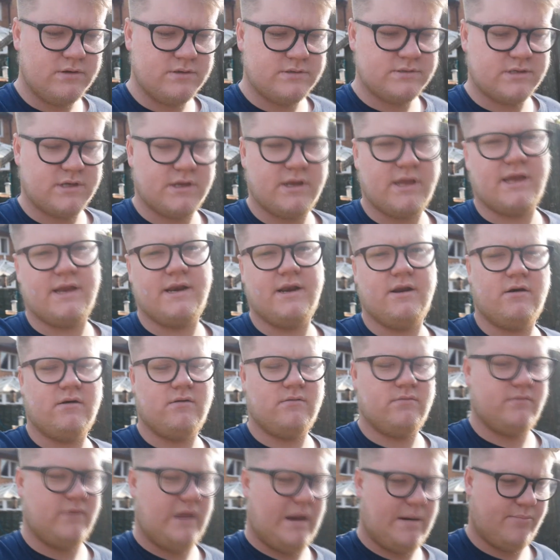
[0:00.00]
So yeah, not
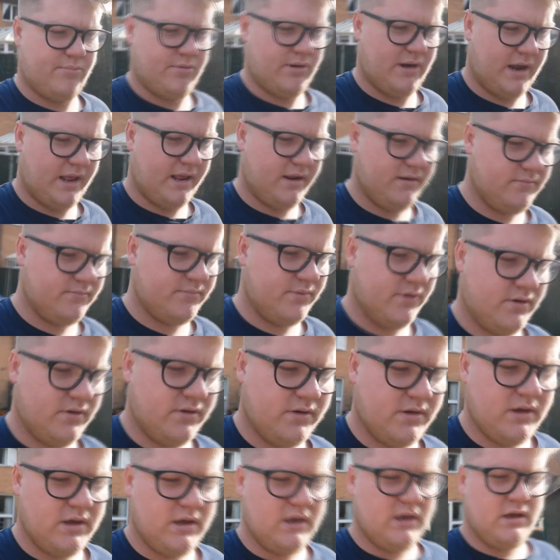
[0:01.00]
brilliant, but
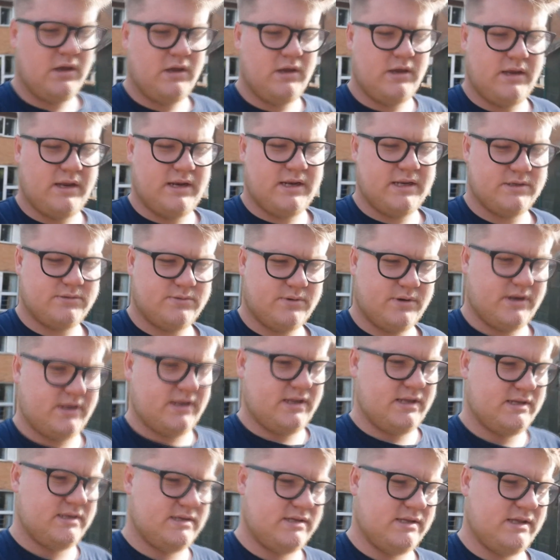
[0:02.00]
it is what it
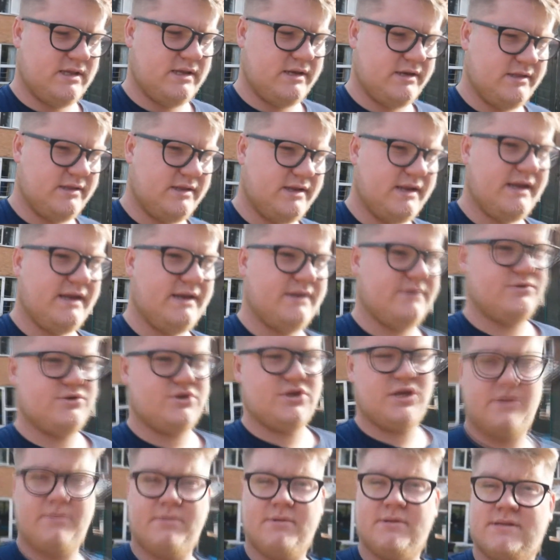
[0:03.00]
is at the end of the day, and it was
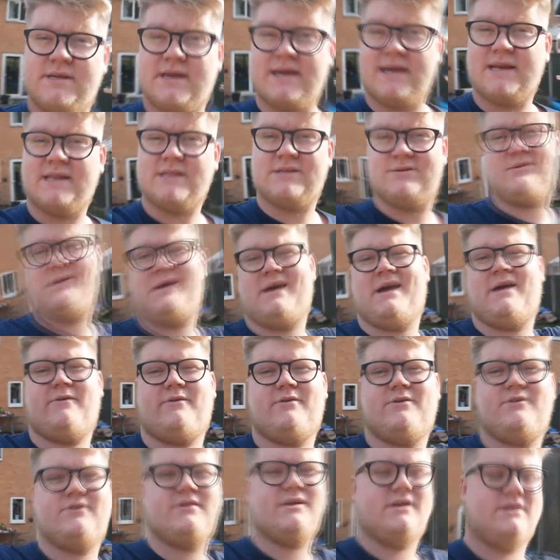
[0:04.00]
cheaper than taking it to a
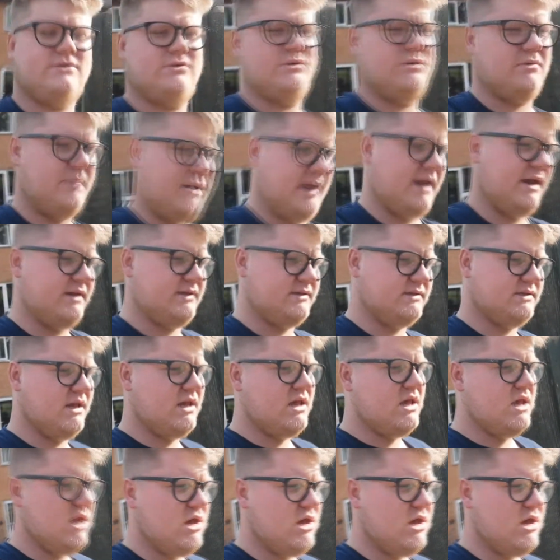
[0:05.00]
garage. That's all that matters.